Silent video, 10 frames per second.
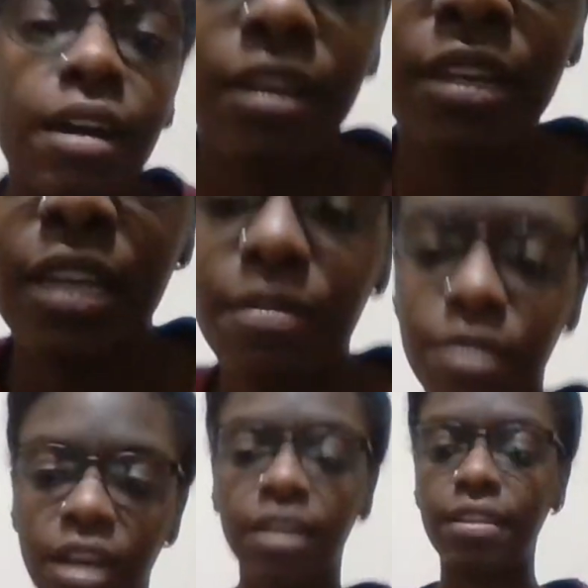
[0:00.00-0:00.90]
am
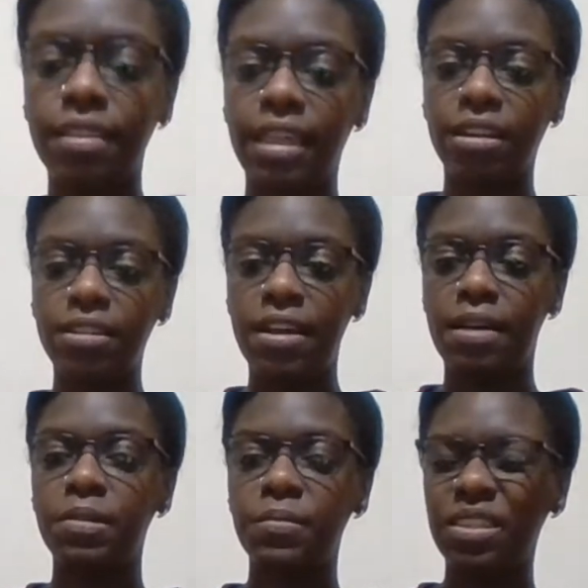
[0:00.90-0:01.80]
not that
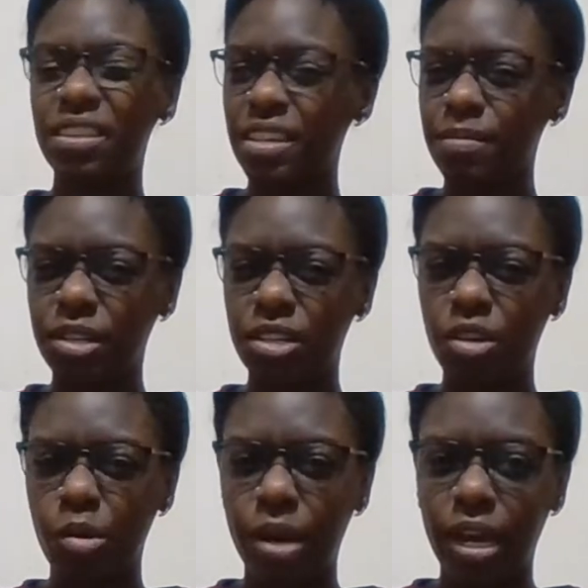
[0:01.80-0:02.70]
unhappy with it that I'm going to
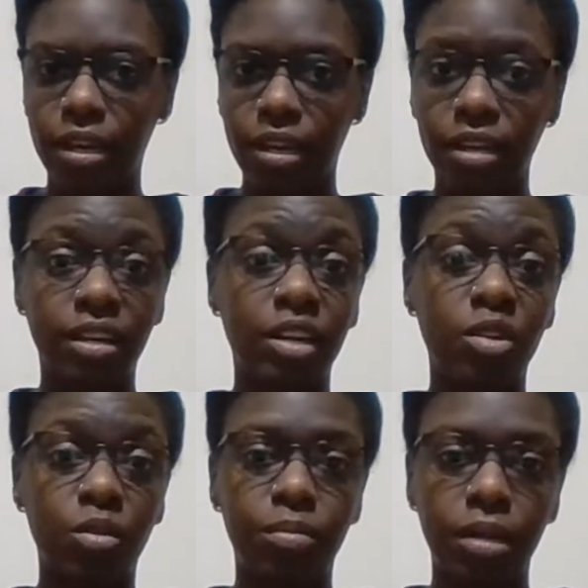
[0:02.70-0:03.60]
go back and like
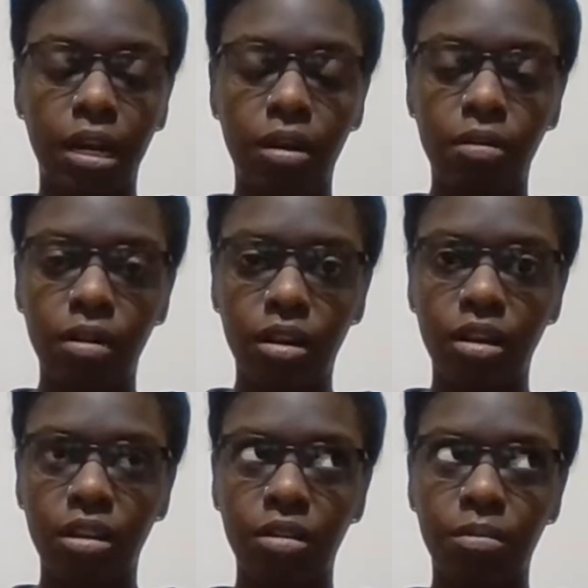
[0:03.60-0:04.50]
rip it out
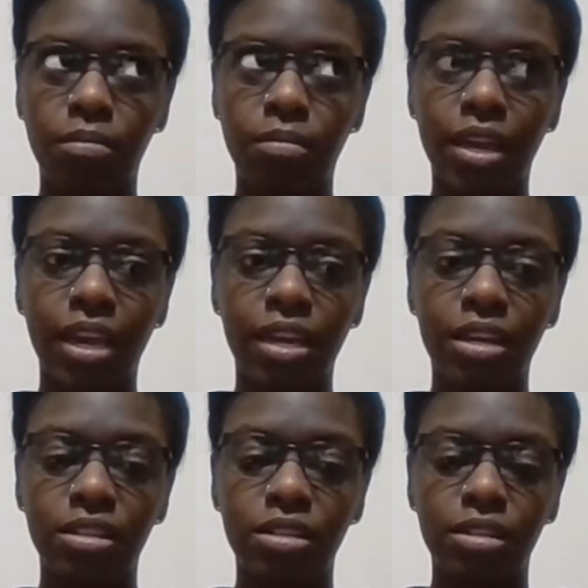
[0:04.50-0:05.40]

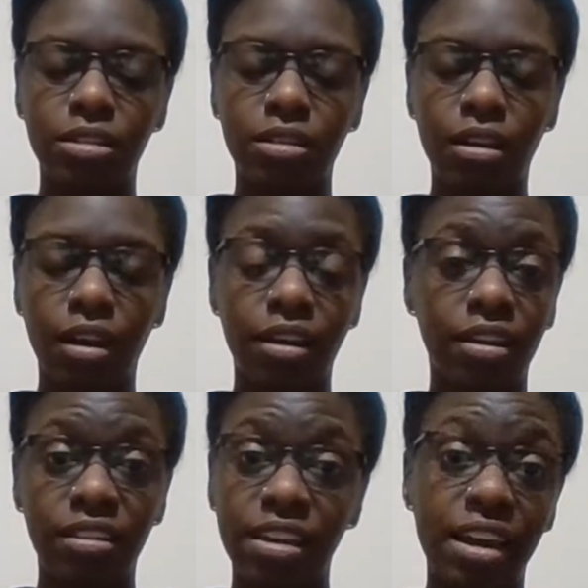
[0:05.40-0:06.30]
and
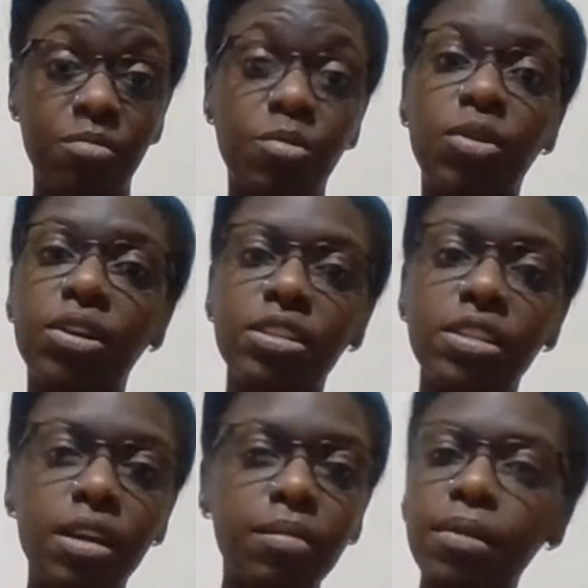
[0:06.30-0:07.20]
add more to
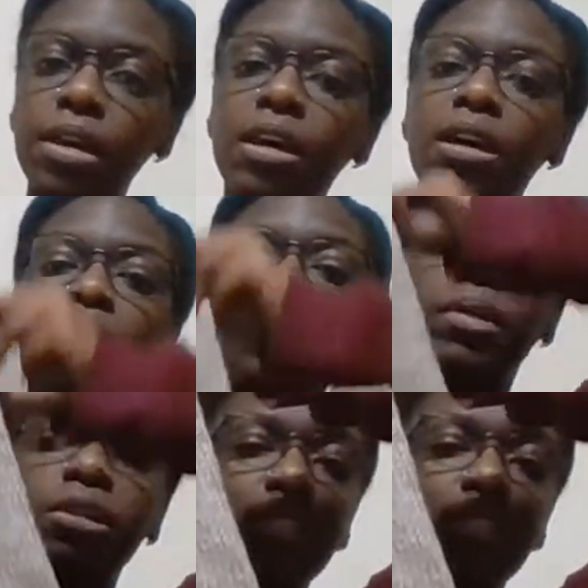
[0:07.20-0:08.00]
them, but